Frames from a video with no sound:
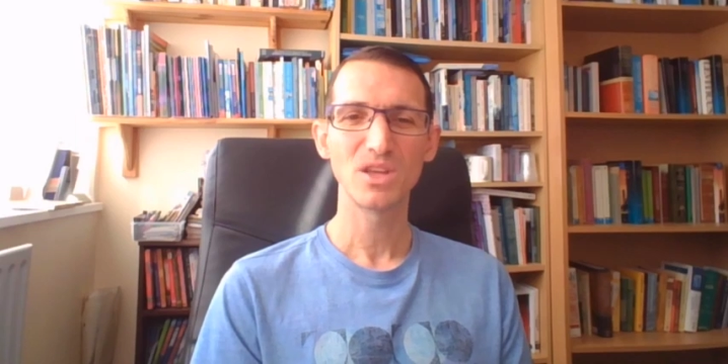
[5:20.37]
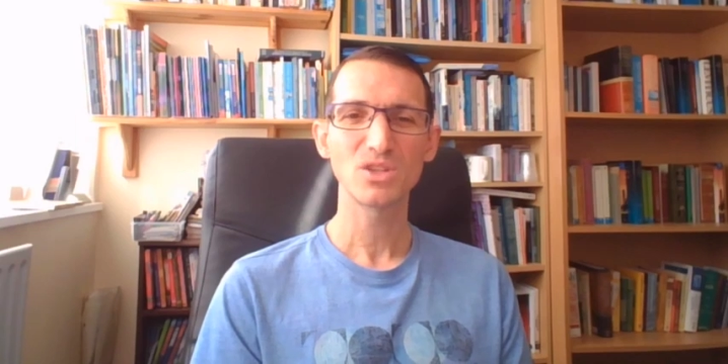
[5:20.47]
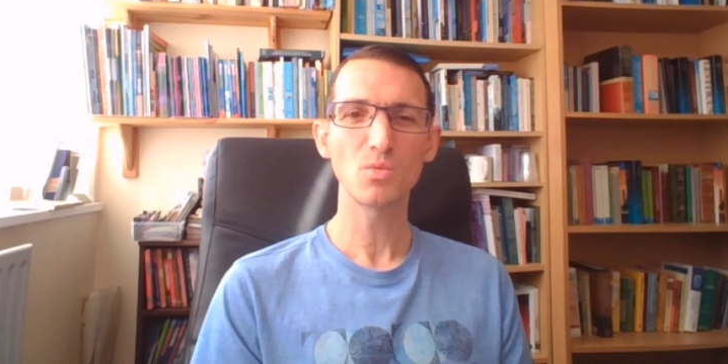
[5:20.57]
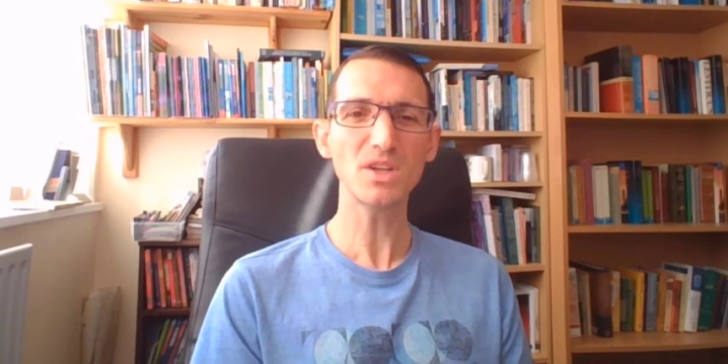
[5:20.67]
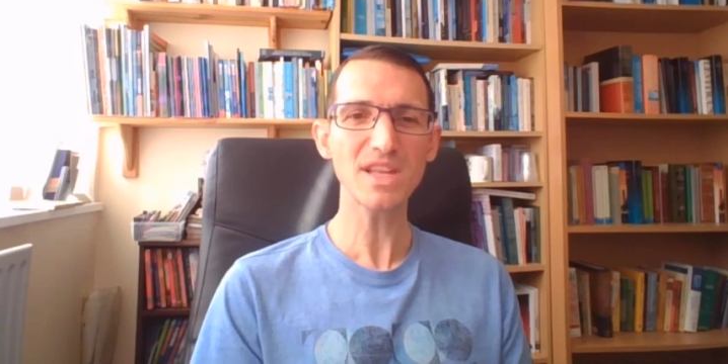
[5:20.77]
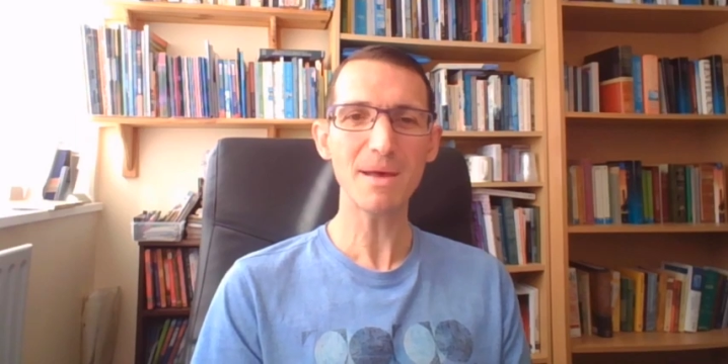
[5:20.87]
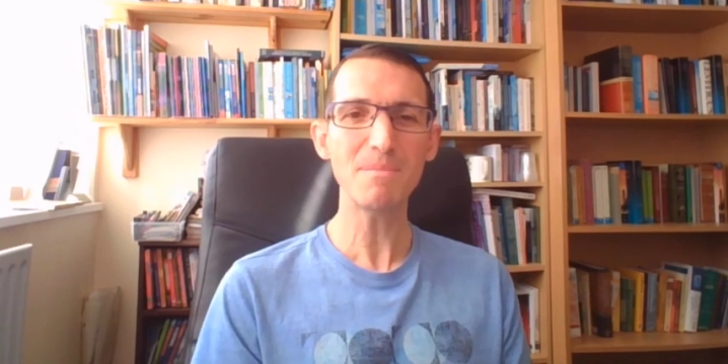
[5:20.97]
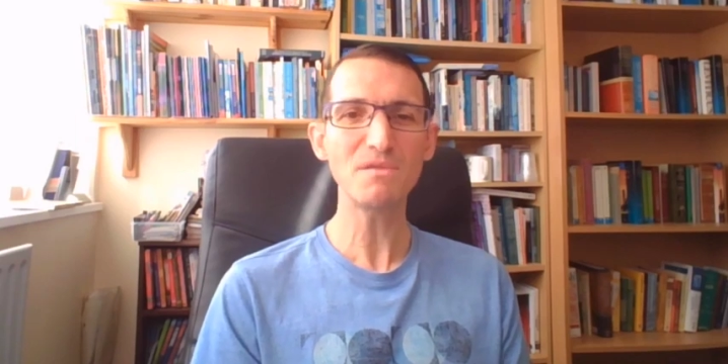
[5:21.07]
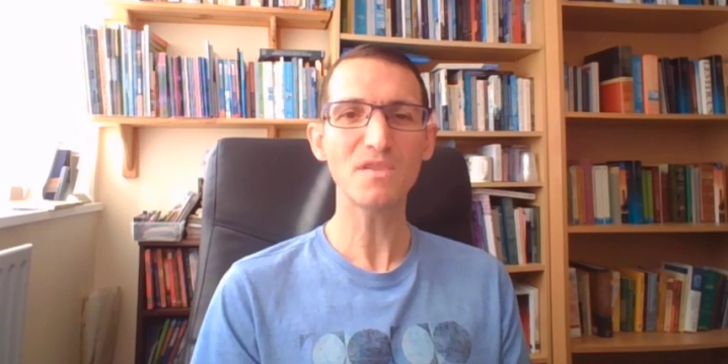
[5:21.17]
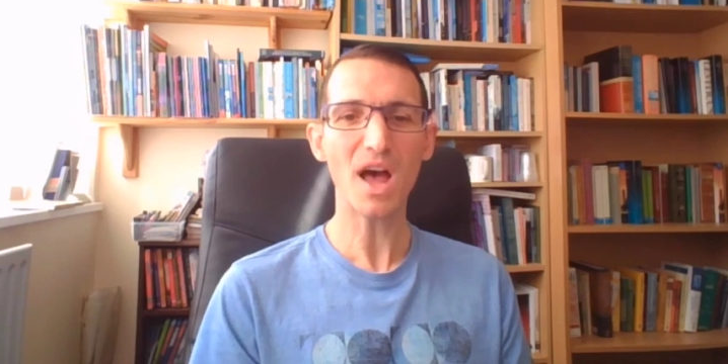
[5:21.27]
So what does that
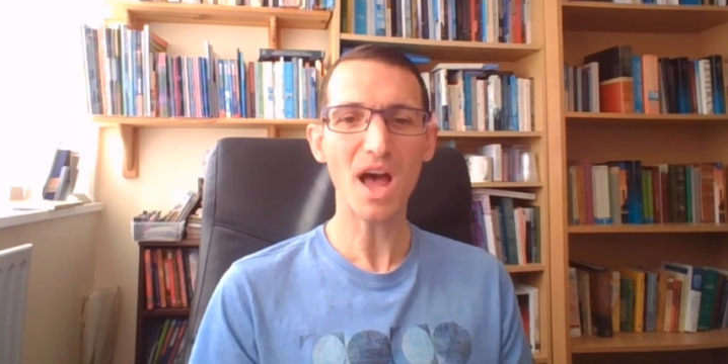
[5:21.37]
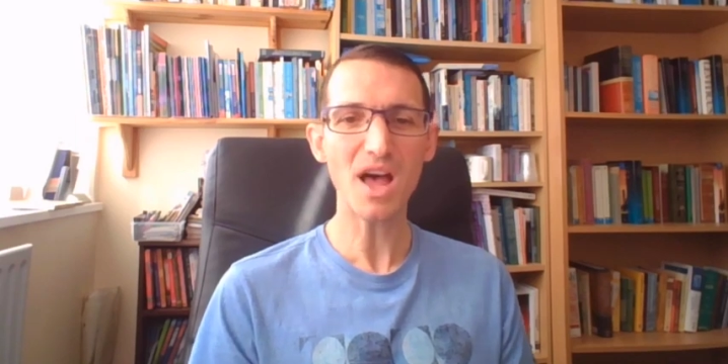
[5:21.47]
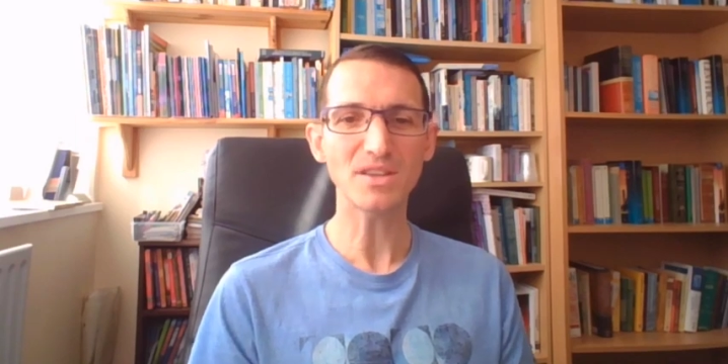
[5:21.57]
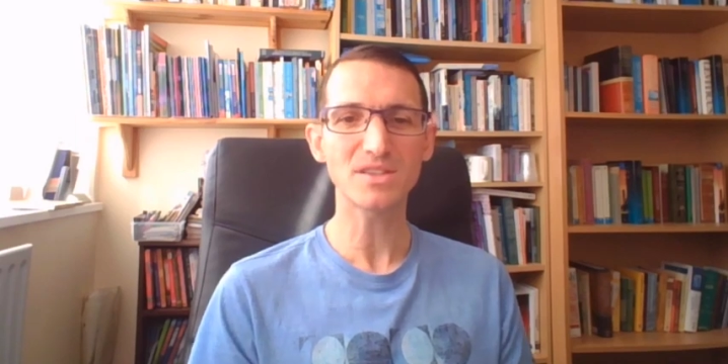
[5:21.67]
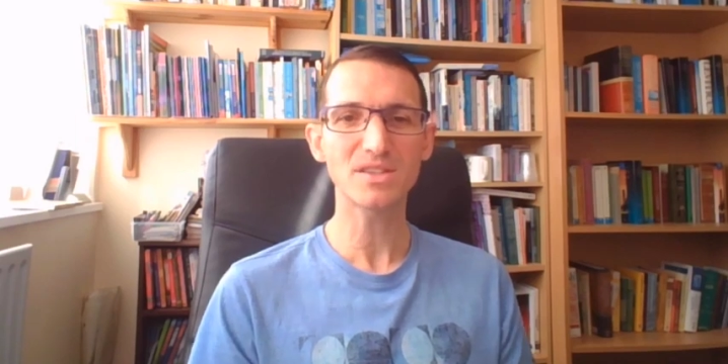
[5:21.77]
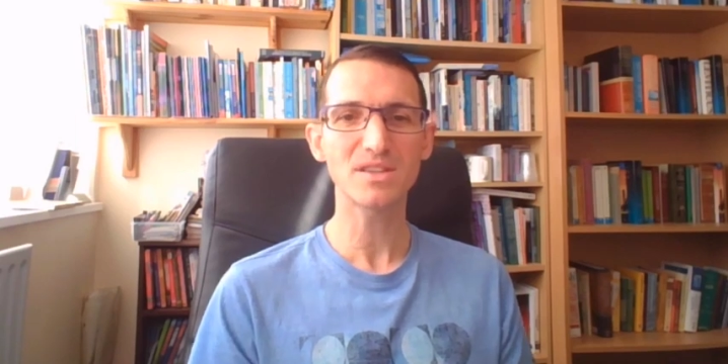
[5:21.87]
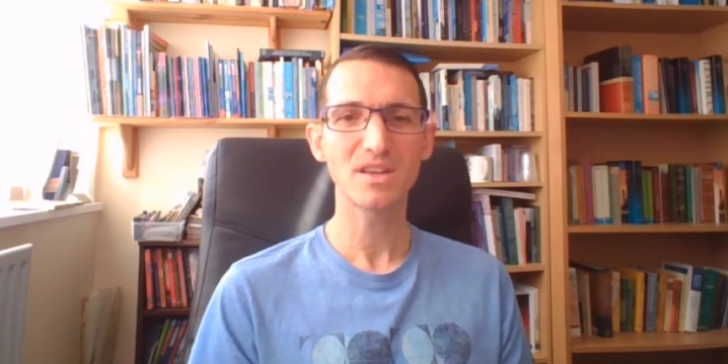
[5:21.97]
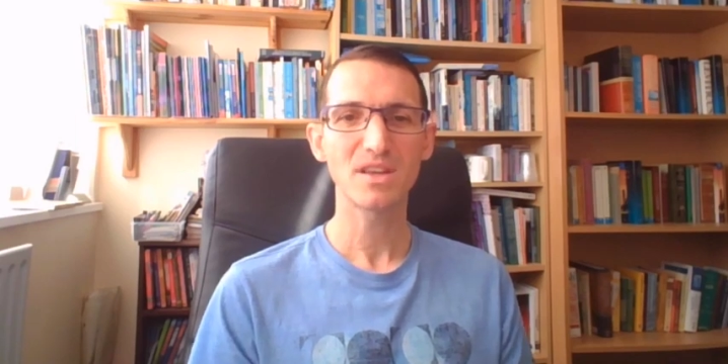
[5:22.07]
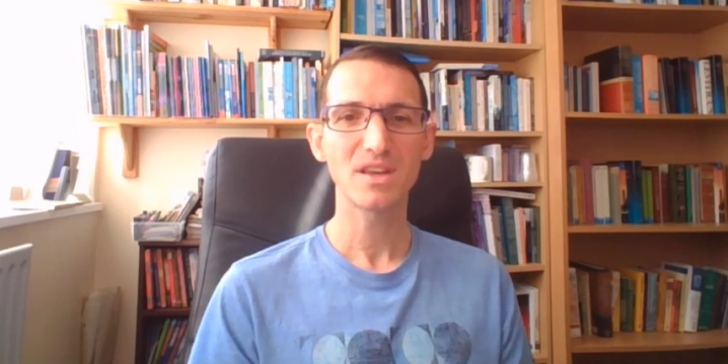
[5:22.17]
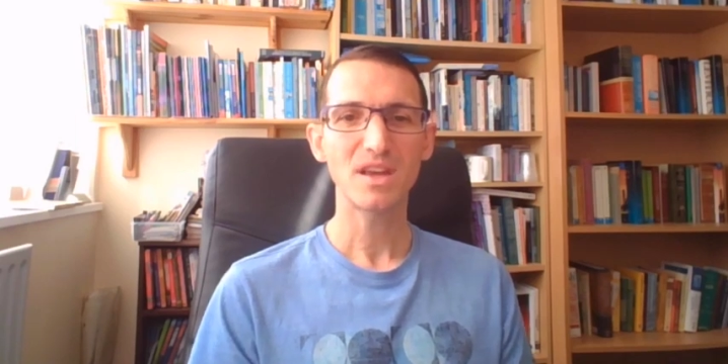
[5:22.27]
mean for us
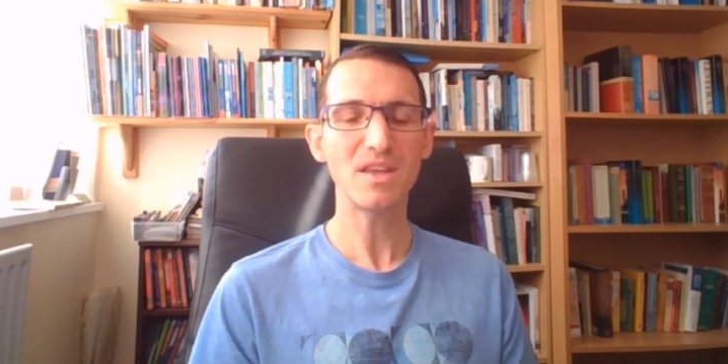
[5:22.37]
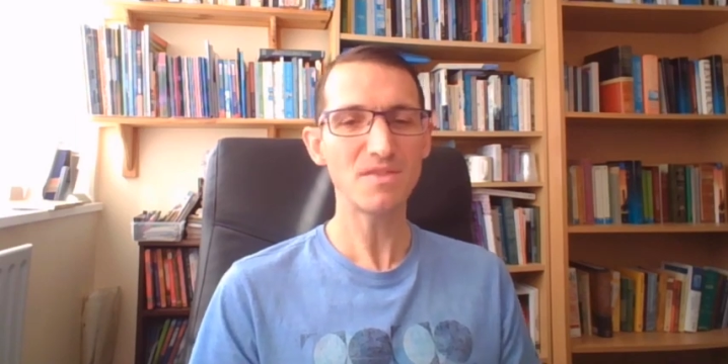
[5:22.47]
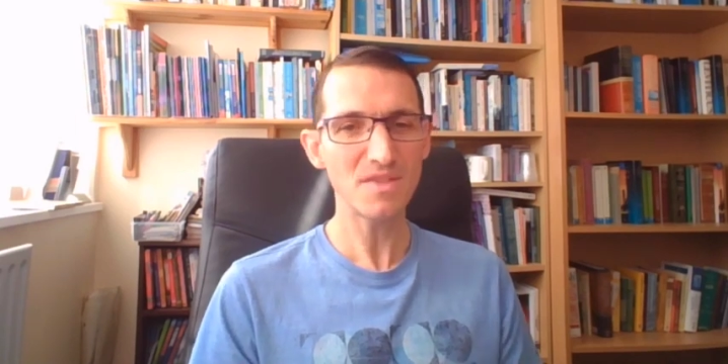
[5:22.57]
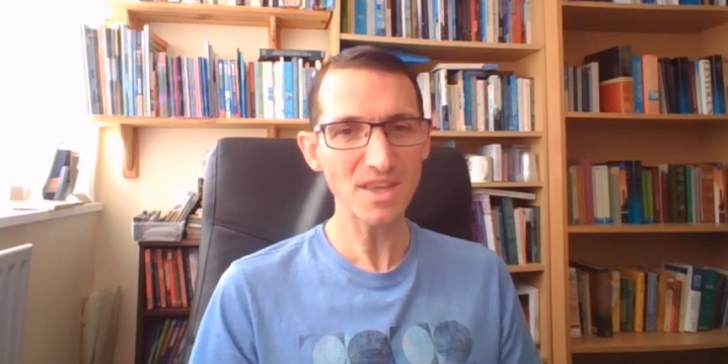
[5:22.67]
in